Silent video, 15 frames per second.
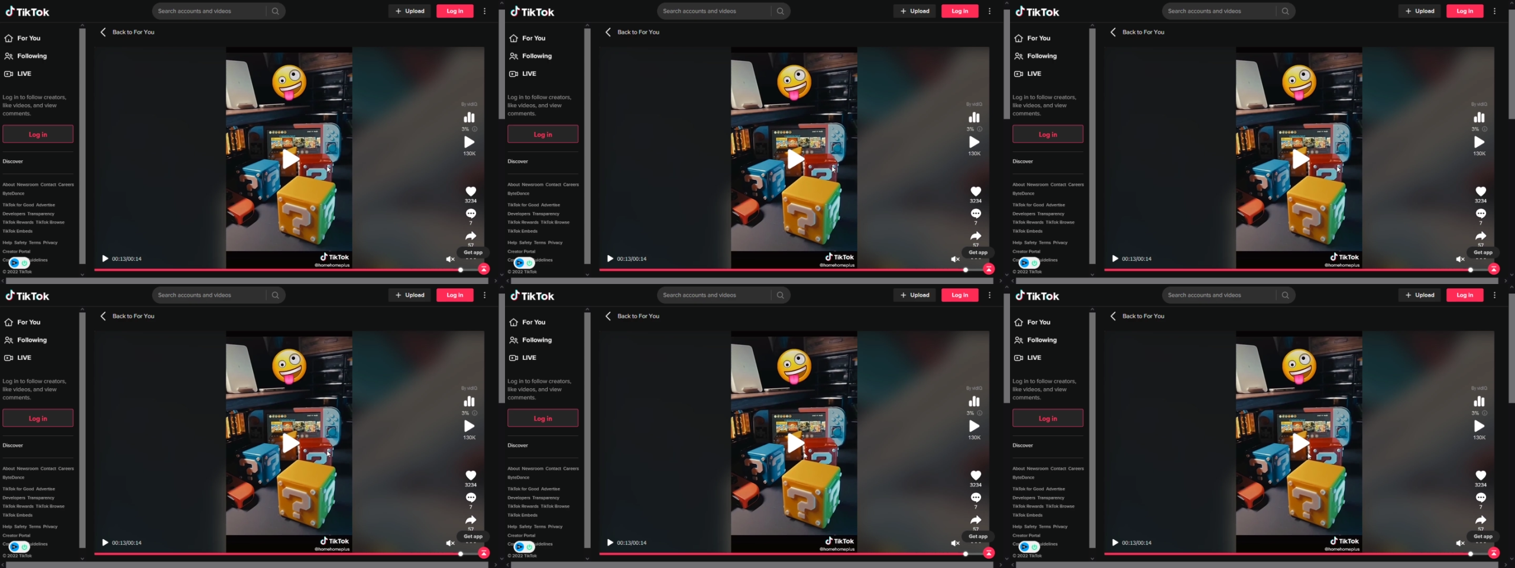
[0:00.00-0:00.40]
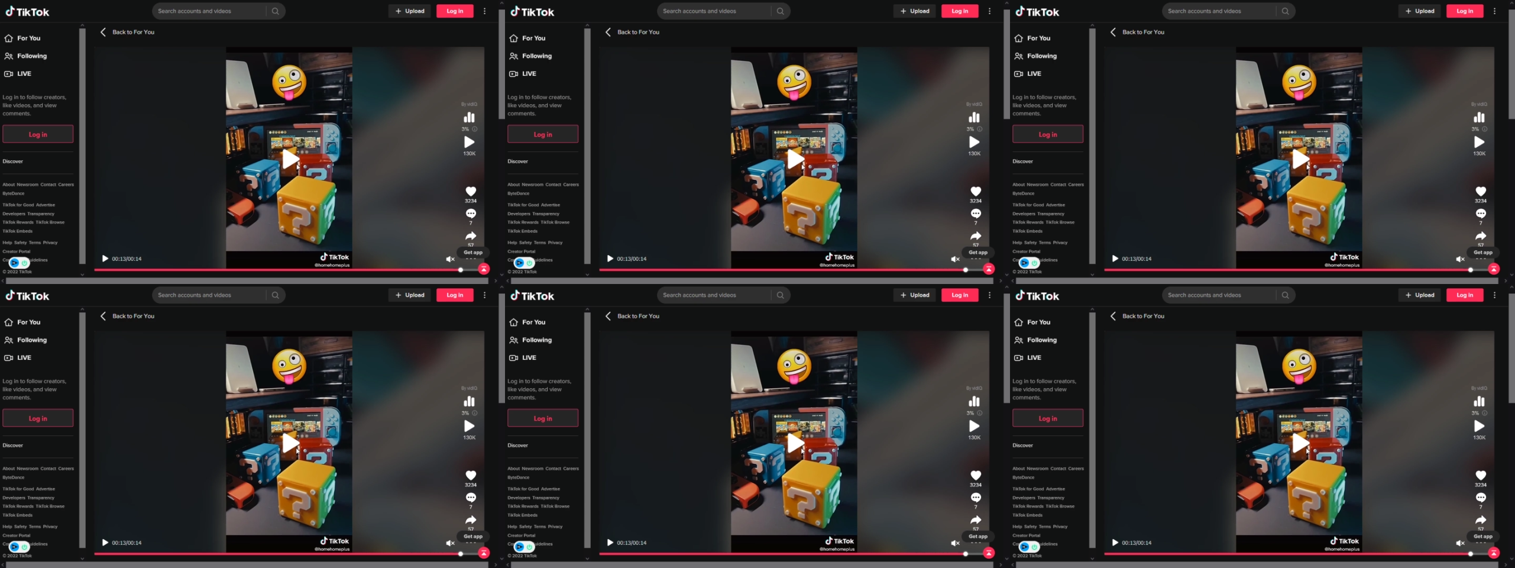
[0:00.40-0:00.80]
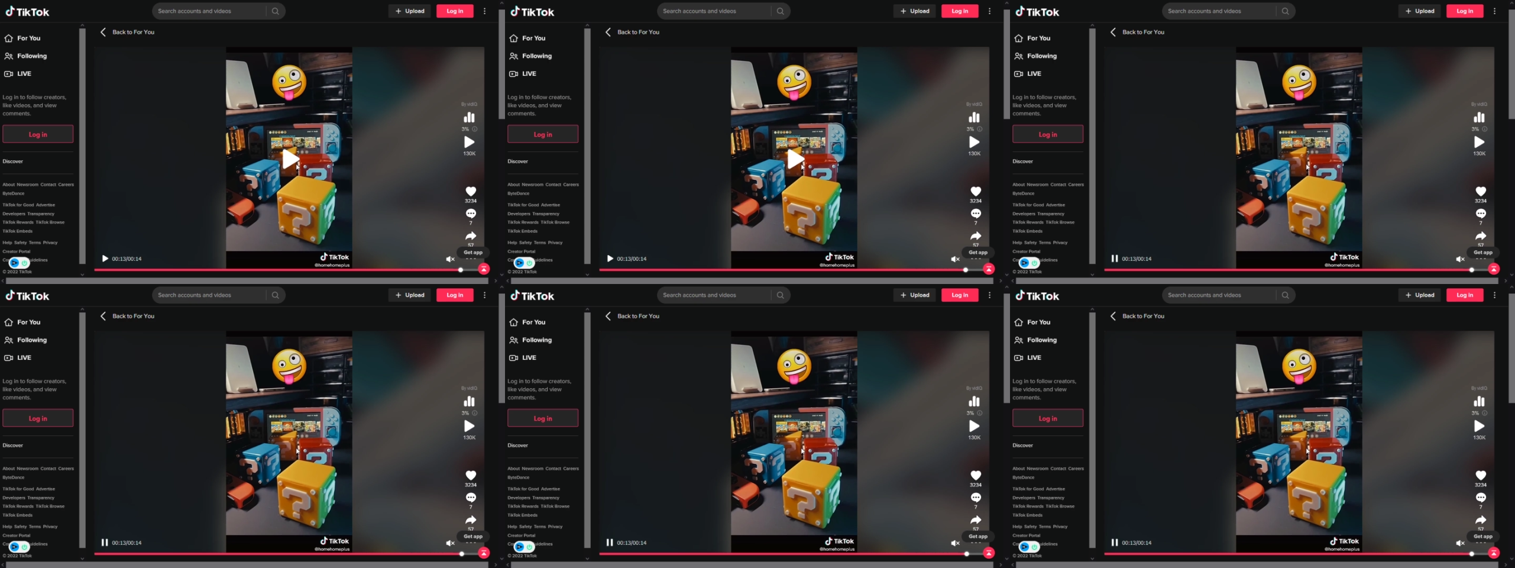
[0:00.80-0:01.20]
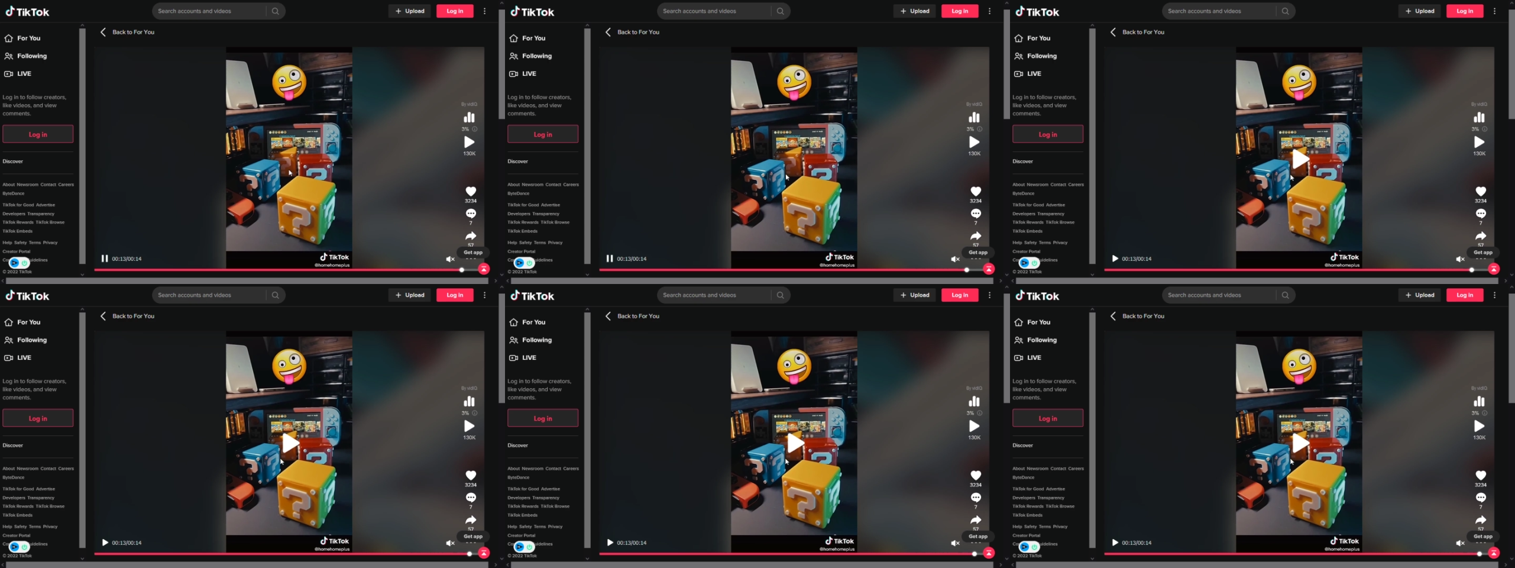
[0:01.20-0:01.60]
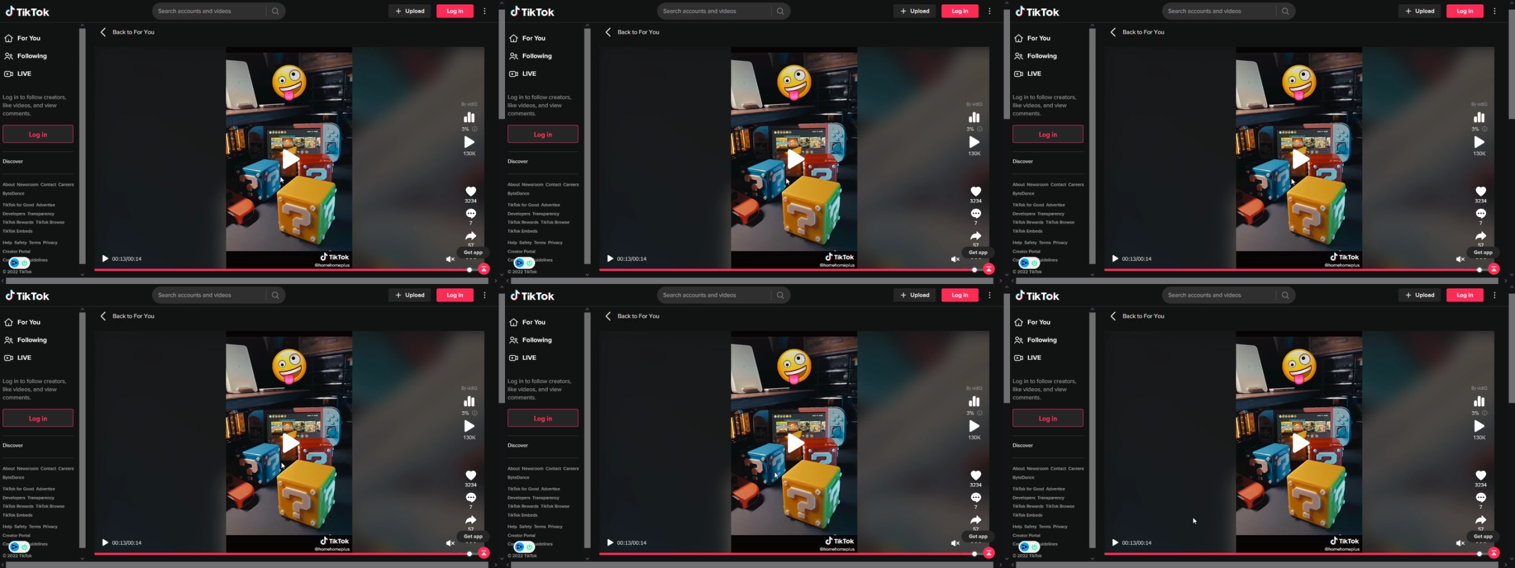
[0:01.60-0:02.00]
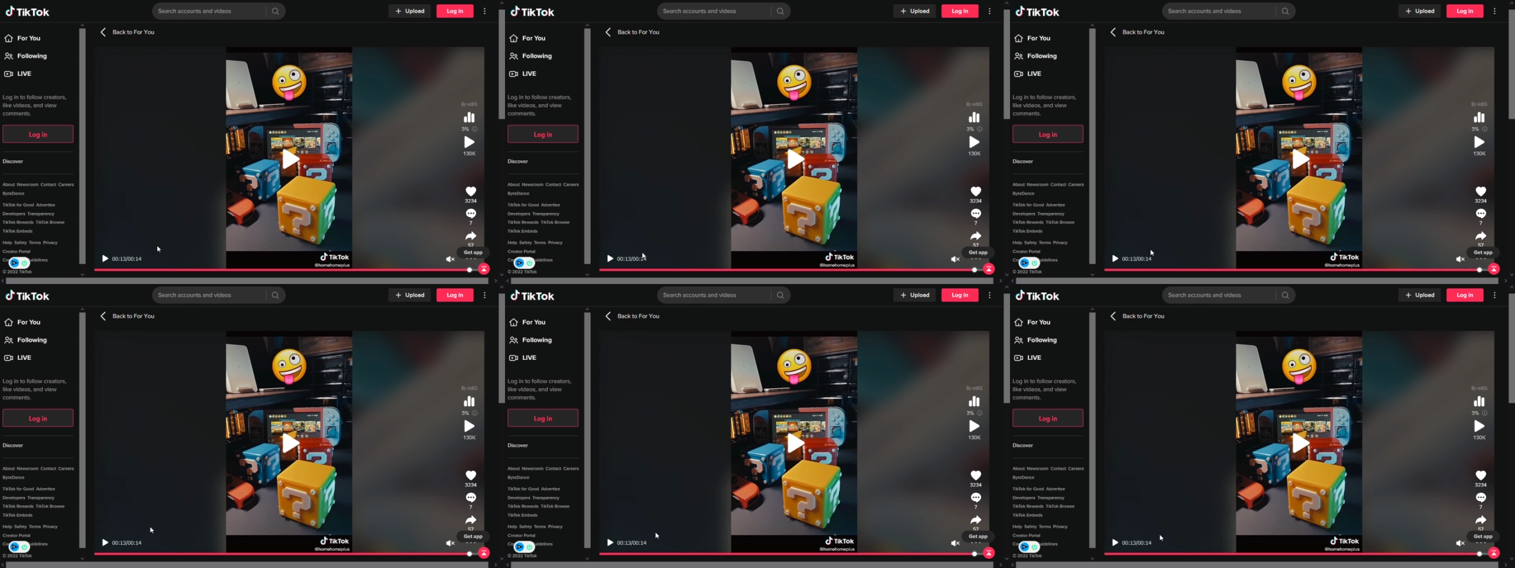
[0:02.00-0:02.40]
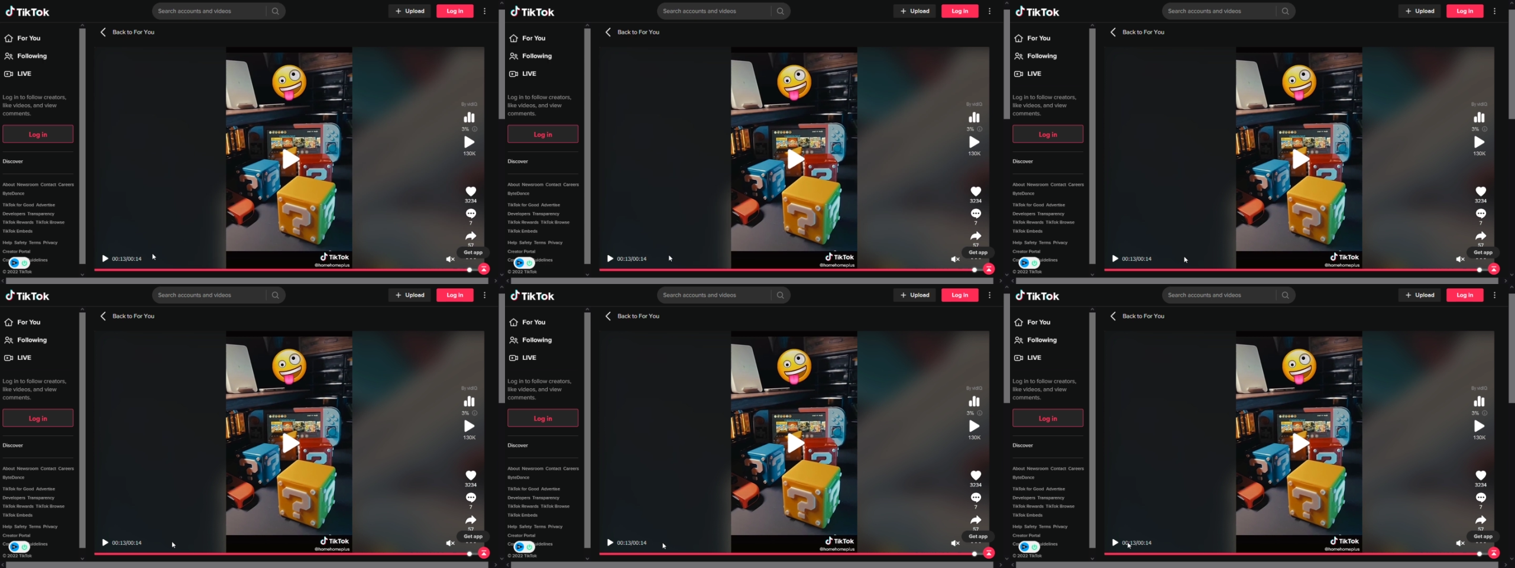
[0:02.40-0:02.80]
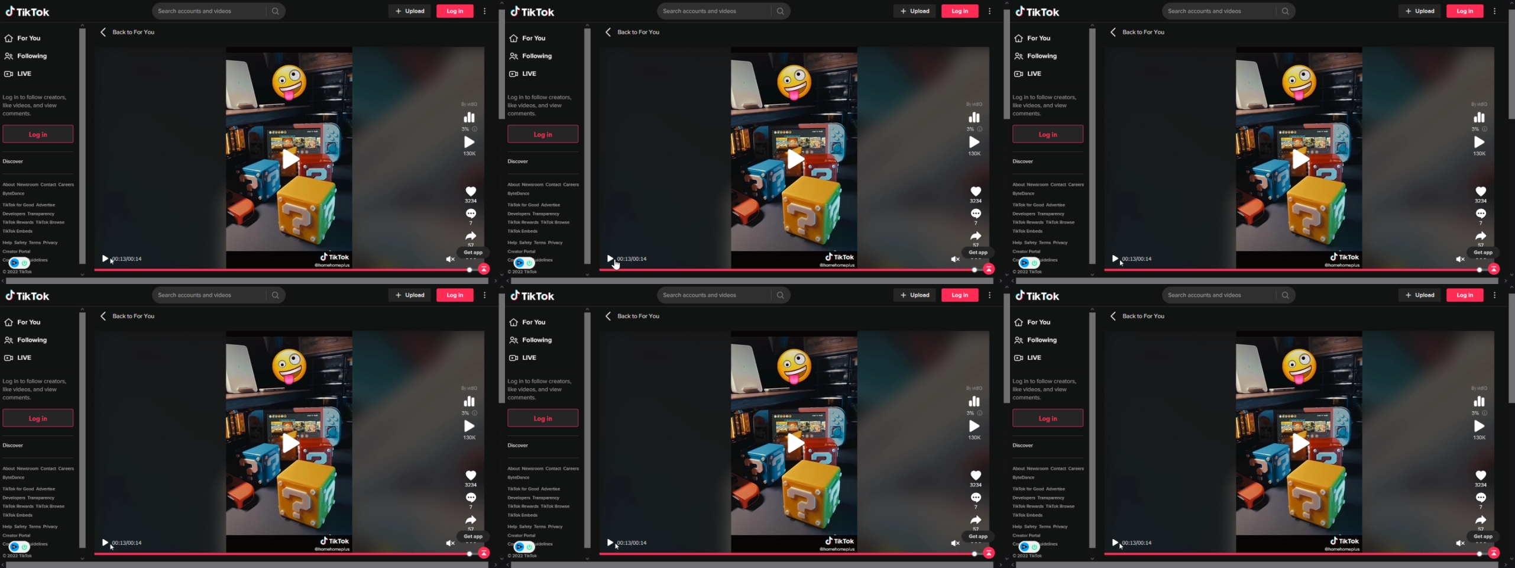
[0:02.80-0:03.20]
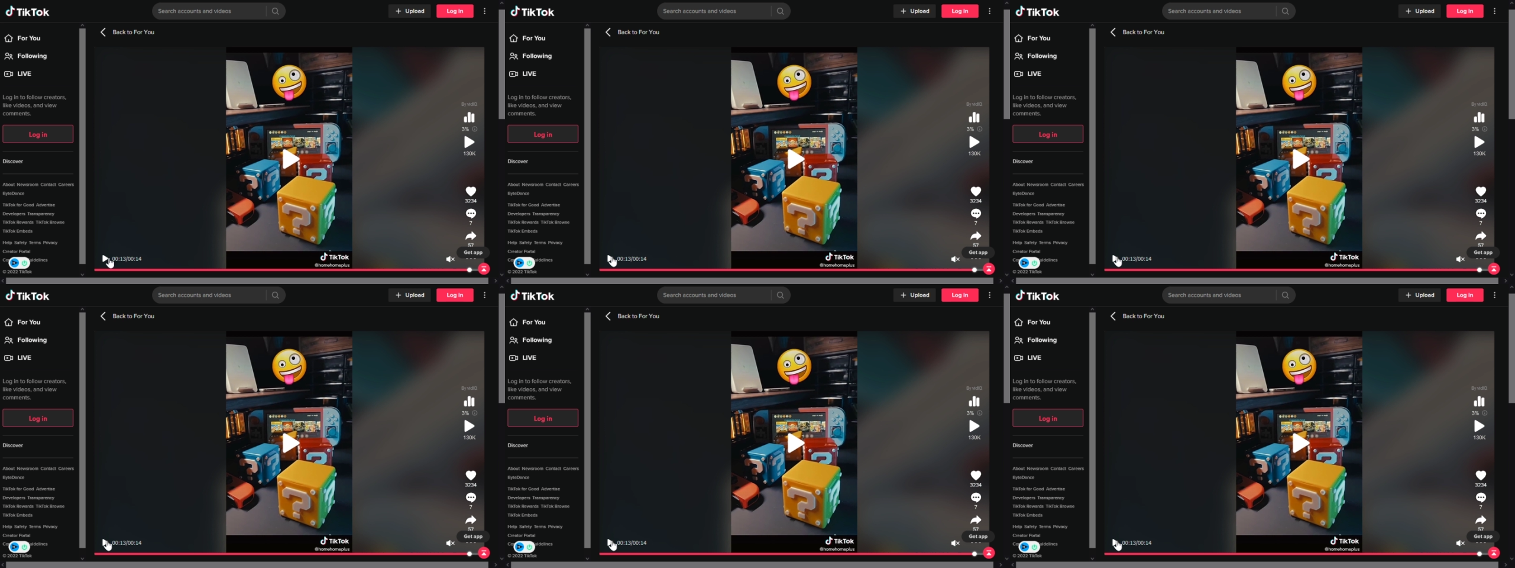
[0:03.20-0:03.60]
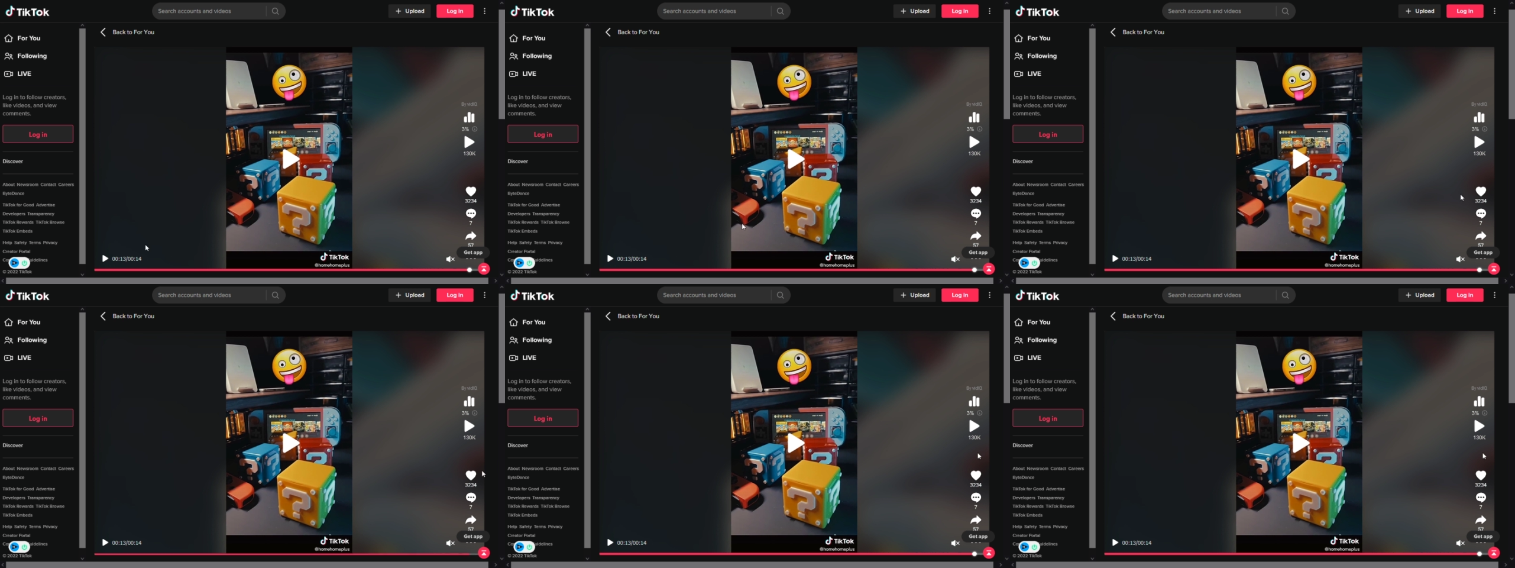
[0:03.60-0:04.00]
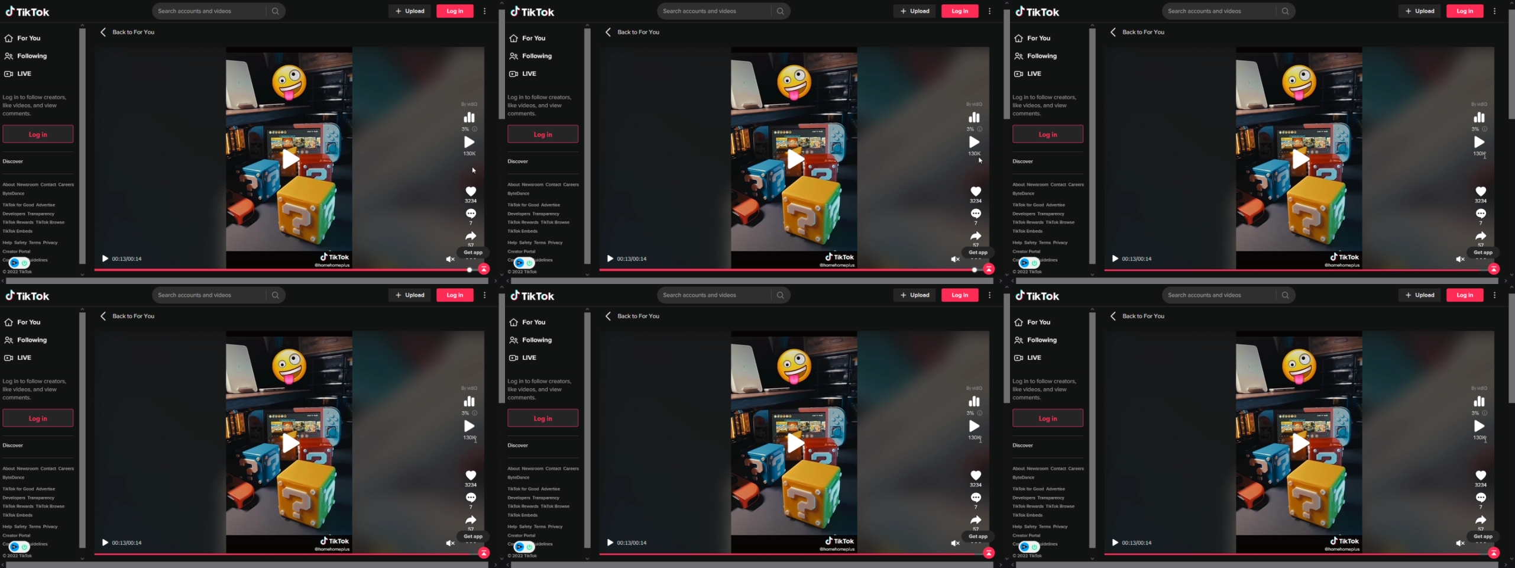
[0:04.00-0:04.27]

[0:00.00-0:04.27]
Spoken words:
Nobody's mouth can be seen.